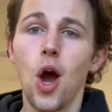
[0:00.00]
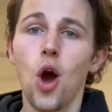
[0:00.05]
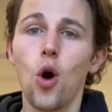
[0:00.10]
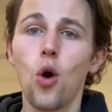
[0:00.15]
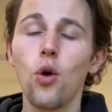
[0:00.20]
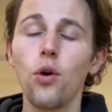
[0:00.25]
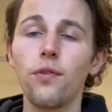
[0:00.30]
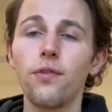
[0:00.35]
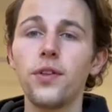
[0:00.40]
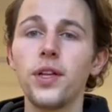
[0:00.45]

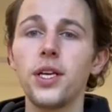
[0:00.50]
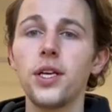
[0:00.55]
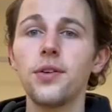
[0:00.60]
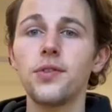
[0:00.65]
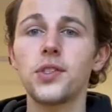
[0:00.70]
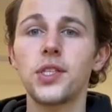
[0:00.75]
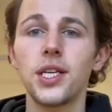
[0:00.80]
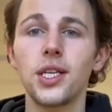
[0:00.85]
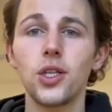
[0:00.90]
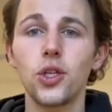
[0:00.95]
Hopefully you've
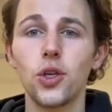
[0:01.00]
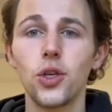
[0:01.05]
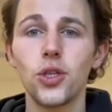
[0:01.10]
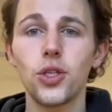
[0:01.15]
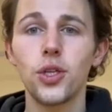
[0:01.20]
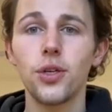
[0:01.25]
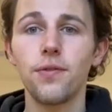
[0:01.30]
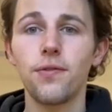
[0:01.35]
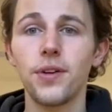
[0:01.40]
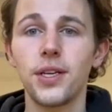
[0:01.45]
seen
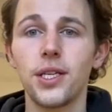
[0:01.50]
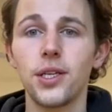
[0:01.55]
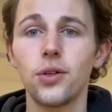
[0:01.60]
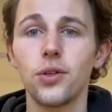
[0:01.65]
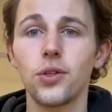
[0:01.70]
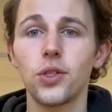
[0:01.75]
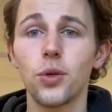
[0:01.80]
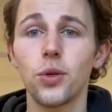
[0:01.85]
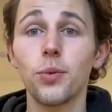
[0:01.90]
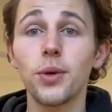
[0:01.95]
YouTube videos that